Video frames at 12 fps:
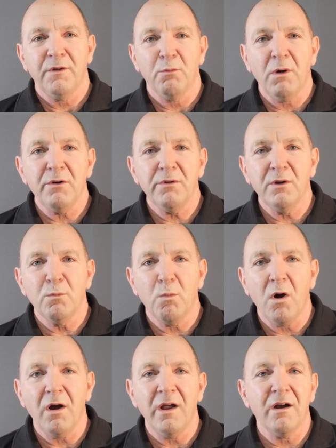you're wondering
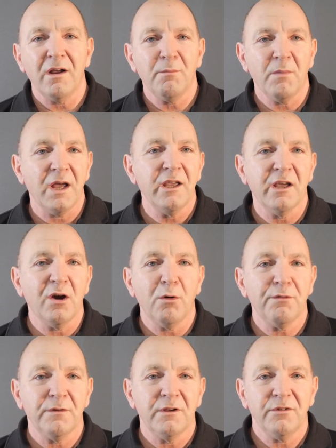why I may go
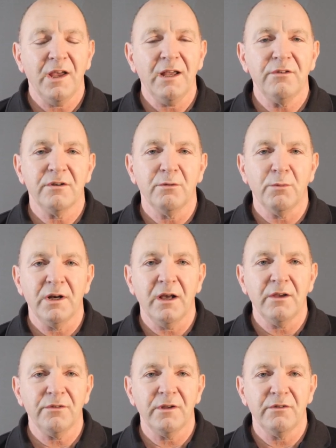off on a tangent when
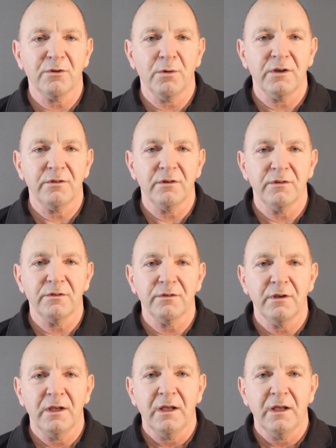asked these questions,